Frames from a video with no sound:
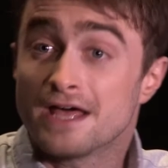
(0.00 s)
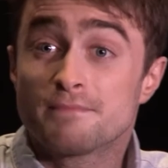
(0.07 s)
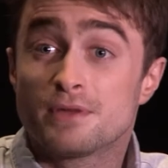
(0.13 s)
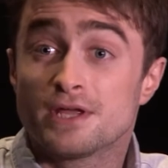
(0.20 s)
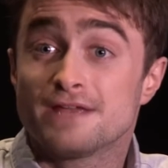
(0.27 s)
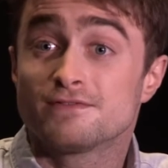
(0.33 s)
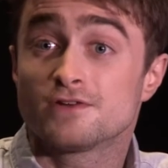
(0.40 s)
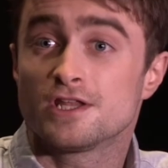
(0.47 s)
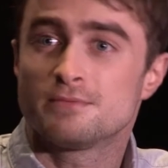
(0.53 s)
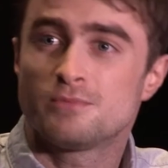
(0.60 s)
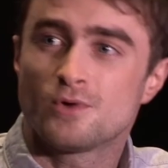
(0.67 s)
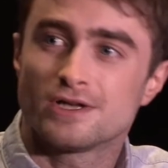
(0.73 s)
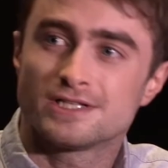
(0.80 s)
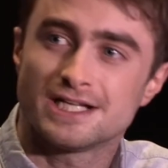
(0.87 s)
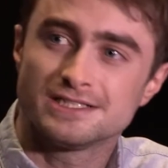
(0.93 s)
but even like The
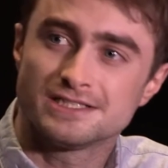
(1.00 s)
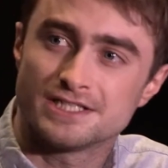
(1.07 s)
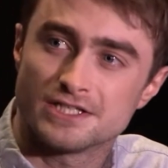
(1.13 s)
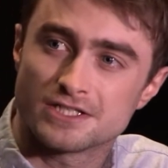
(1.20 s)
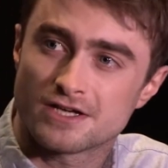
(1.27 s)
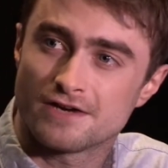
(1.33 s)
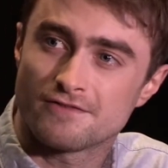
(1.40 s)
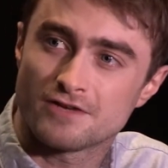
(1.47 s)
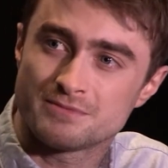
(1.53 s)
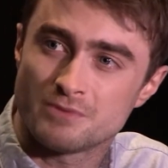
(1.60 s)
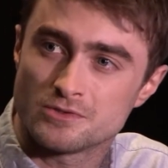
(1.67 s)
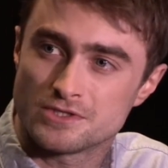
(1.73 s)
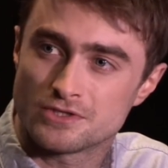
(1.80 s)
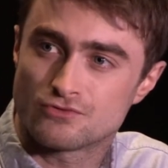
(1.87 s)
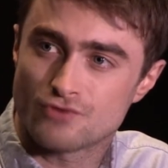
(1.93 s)
Bourne Identity are kind of, I
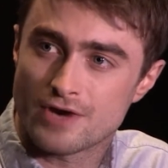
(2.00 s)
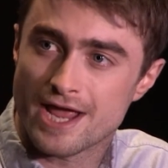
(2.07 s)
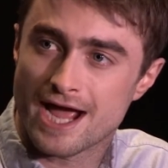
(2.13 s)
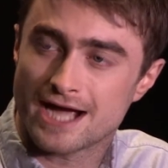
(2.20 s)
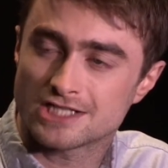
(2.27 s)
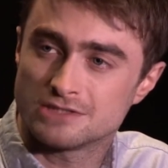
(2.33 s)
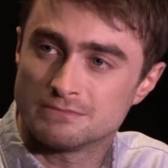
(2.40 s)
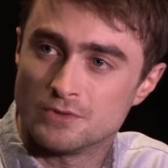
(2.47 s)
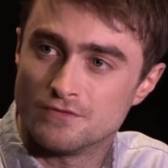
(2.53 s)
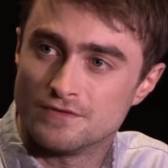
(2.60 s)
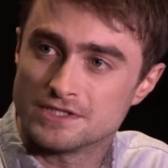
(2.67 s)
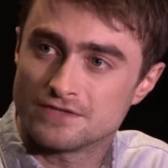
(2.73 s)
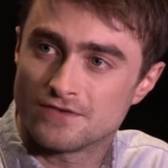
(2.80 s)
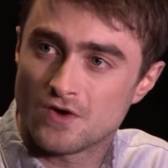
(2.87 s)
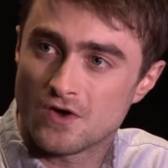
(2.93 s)
suppose, the great action
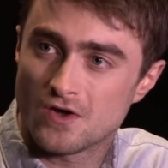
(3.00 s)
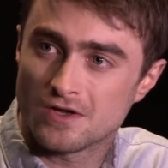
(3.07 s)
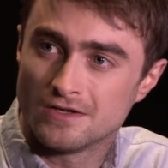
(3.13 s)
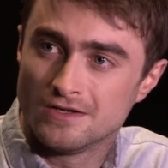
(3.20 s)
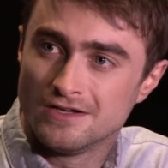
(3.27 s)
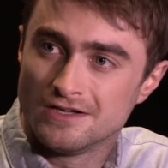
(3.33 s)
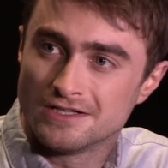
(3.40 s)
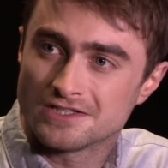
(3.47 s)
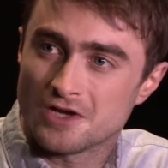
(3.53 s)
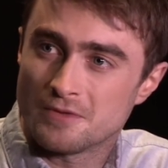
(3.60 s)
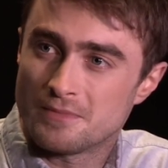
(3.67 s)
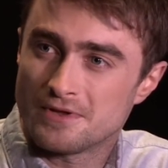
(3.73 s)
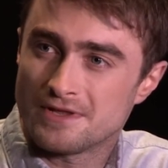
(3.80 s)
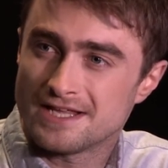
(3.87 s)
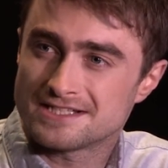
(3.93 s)
movies of our time,
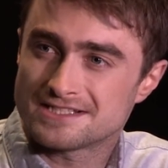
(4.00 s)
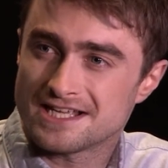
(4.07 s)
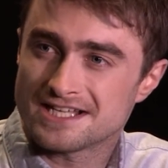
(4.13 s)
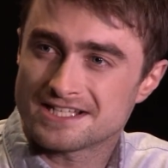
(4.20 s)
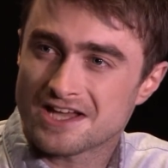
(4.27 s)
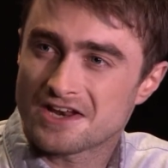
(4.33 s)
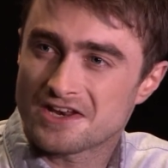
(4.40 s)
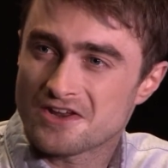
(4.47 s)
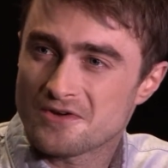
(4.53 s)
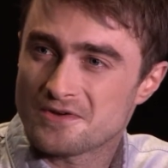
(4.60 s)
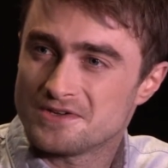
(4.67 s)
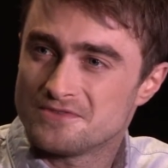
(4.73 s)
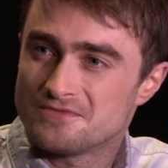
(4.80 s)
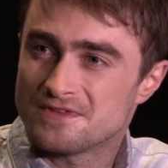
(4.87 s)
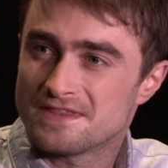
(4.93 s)
but it's I don't know,
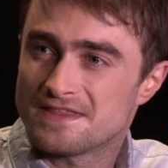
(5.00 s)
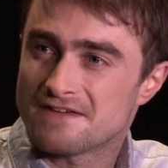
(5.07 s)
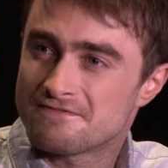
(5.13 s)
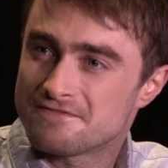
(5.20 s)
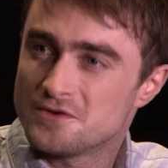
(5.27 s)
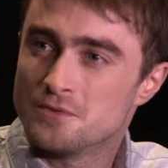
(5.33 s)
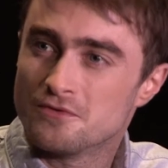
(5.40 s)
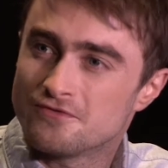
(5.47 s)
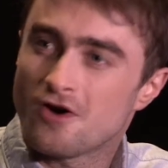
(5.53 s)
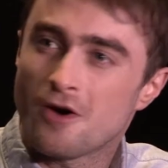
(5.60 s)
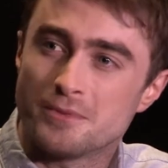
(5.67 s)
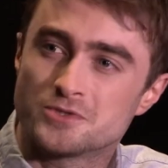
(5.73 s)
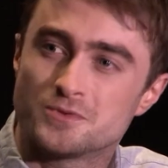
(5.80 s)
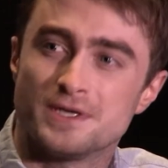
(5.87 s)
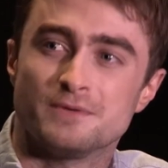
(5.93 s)
they're few and far
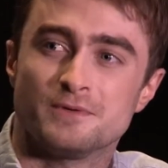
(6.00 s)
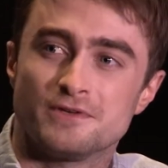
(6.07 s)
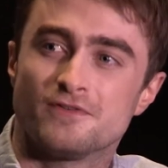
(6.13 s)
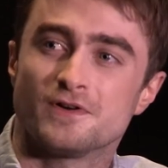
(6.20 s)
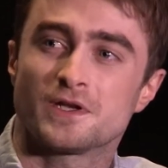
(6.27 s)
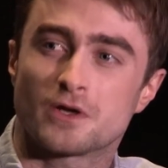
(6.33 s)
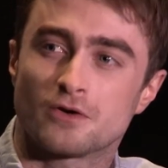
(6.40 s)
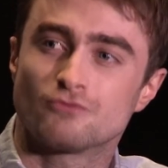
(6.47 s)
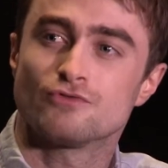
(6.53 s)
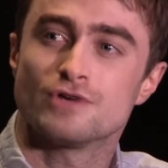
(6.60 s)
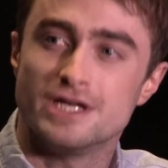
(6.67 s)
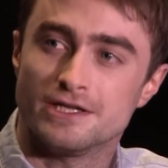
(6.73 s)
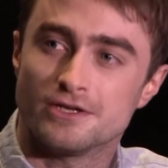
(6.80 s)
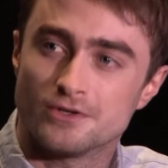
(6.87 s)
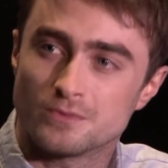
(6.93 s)
between when you find like a
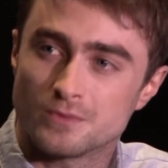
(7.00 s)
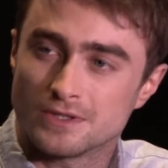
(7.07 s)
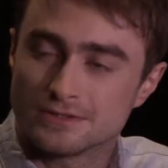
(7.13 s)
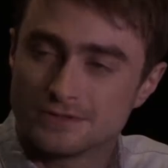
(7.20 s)
really good one.